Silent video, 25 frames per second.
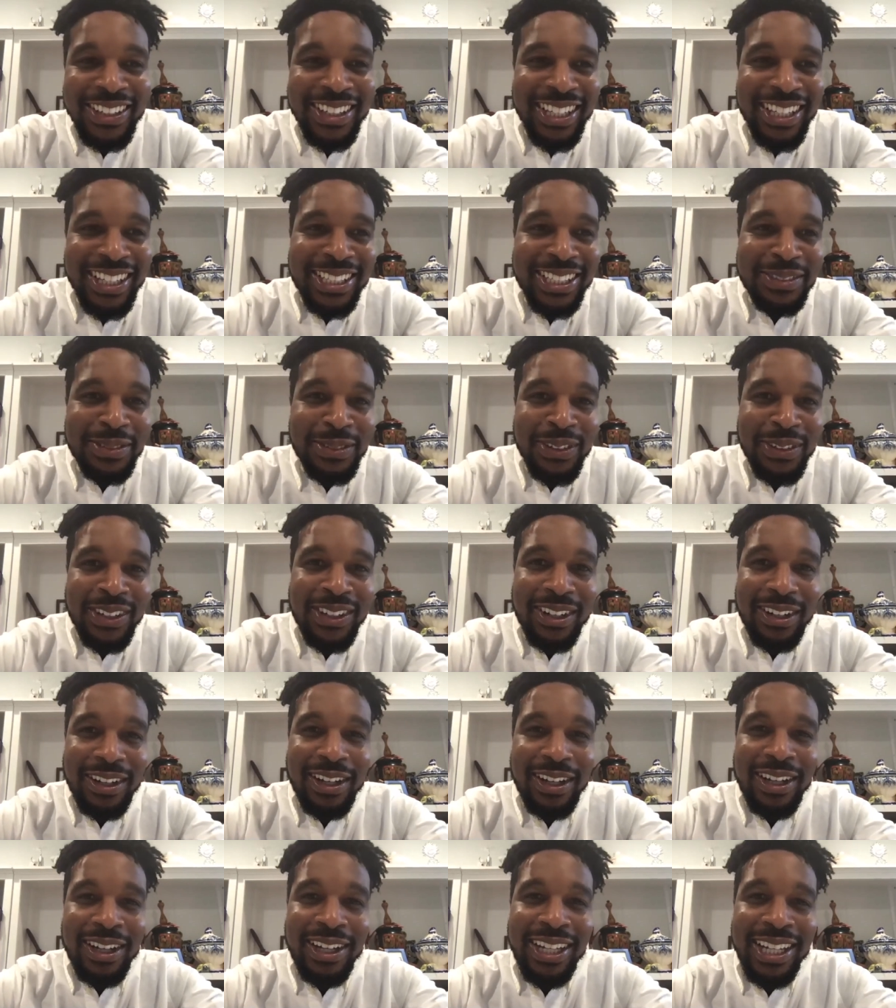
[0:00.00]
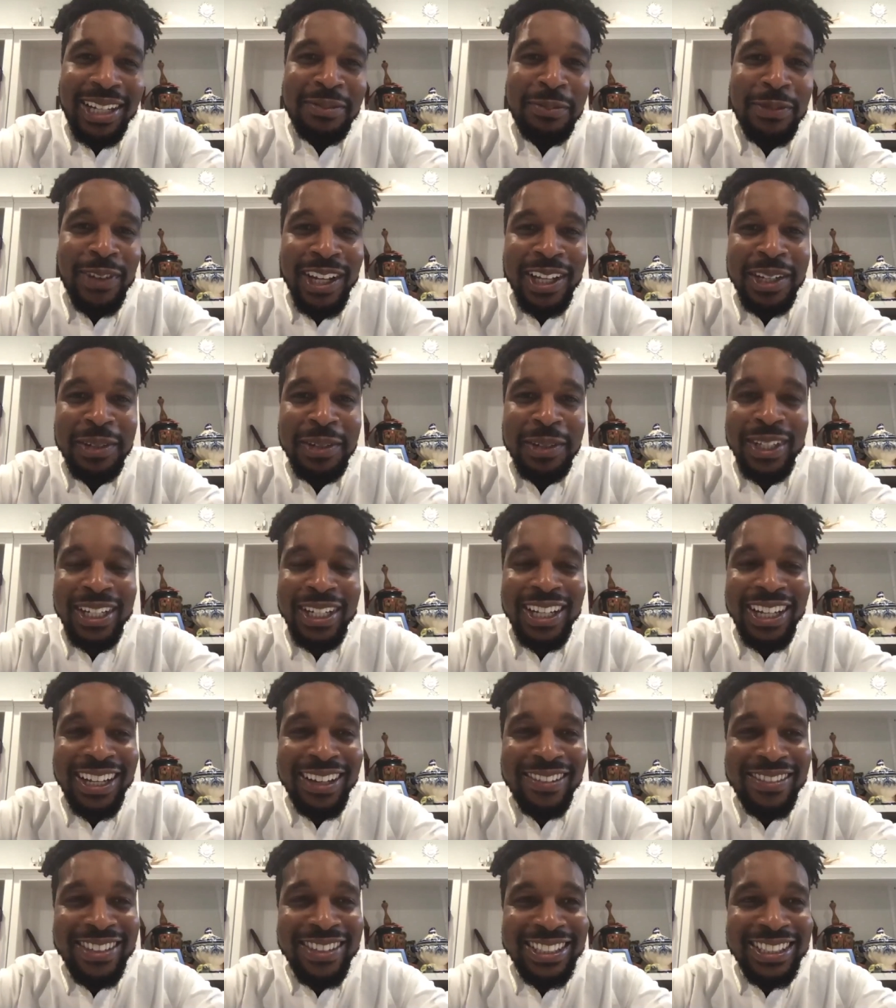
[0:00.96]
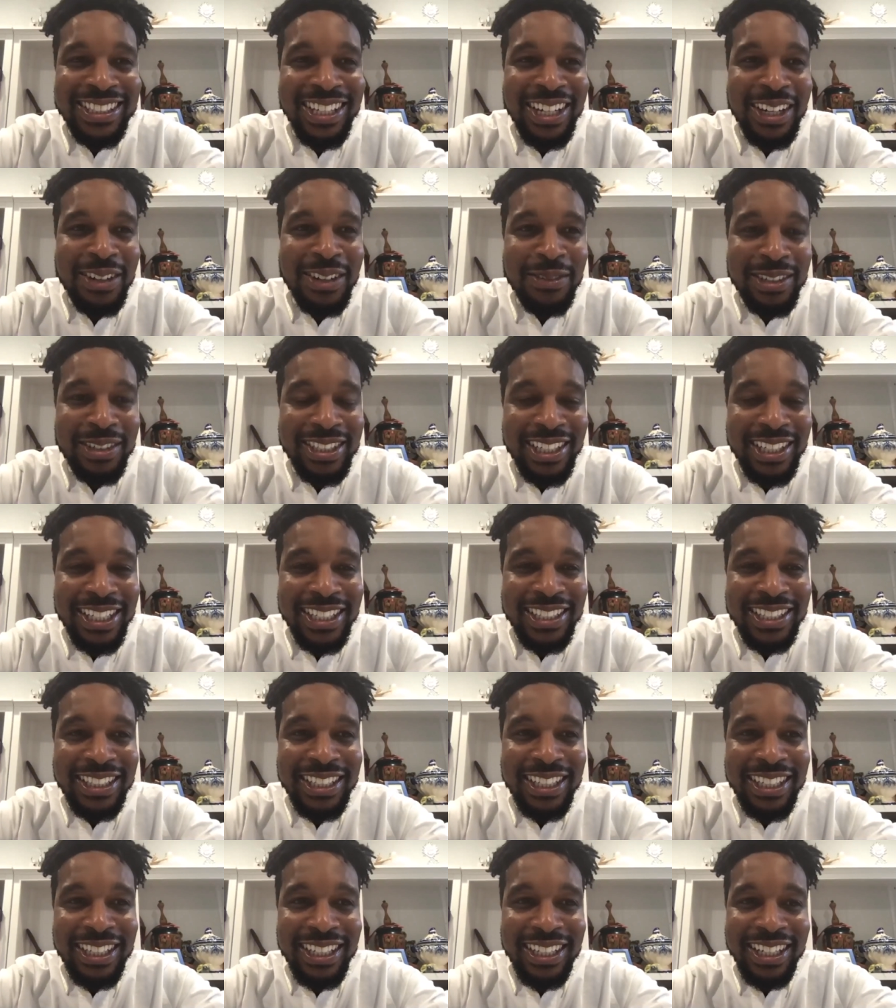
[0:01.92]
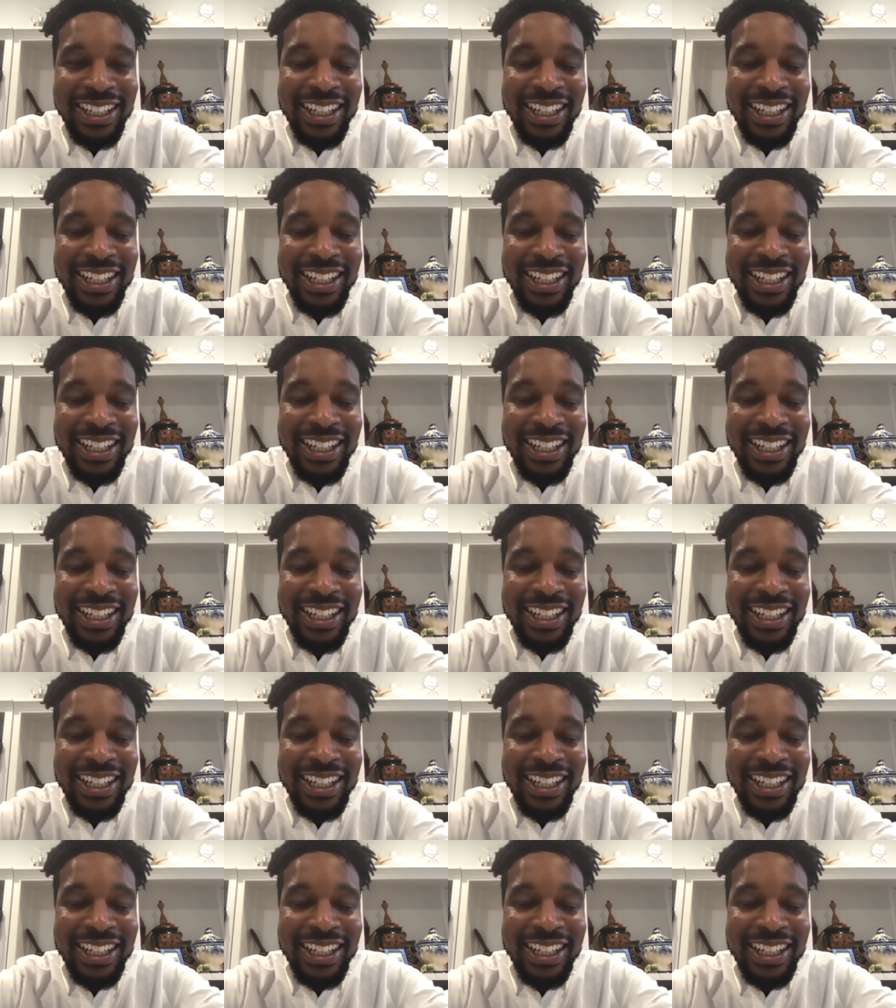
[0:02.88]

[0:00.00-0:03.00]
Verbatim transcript: And thanks for uh, inviting me to have this conversation